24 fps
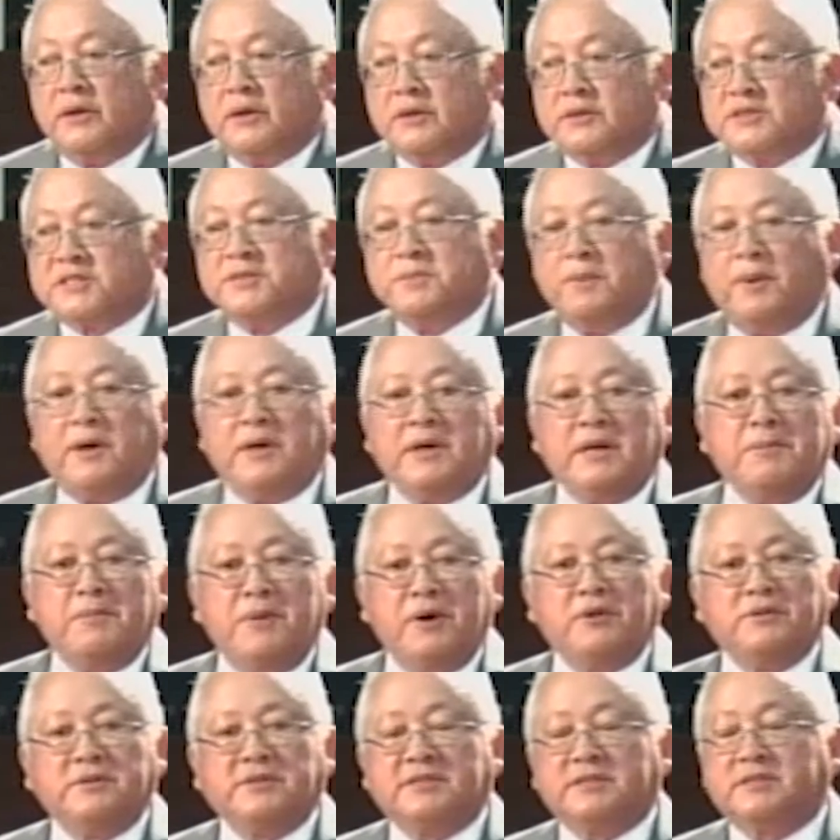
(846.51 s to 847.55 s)
small
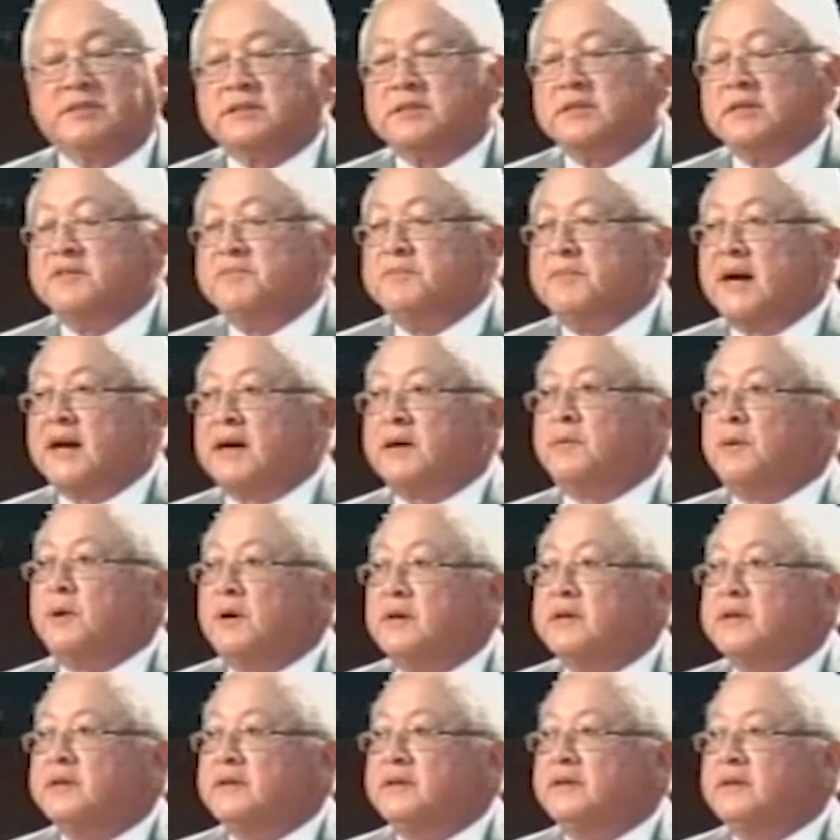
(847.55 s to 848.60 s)
amounts of
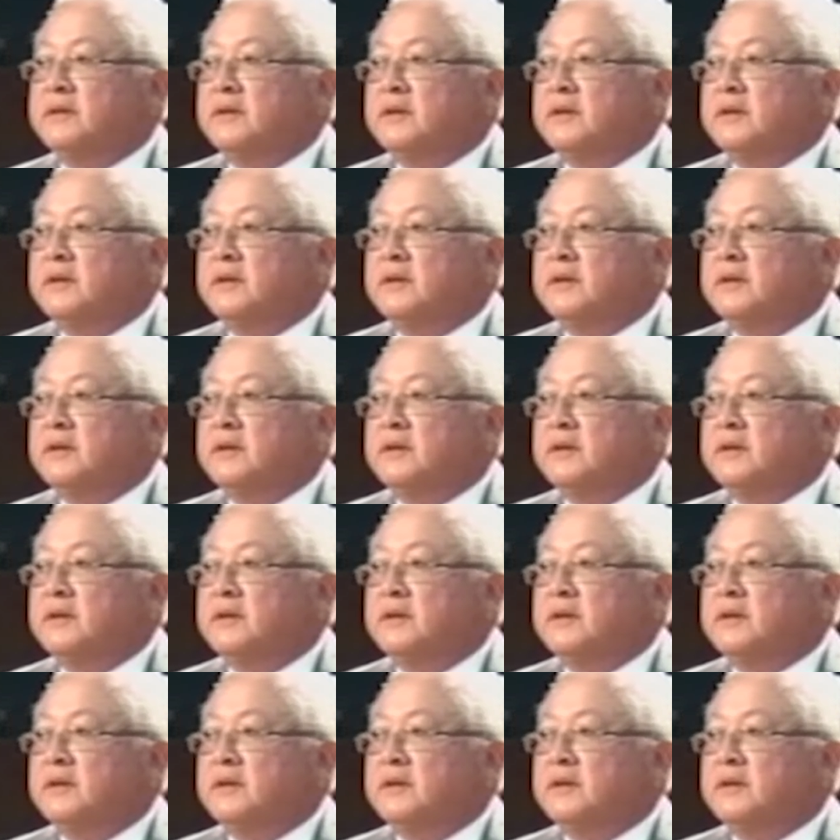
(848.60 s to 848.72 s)
marijuana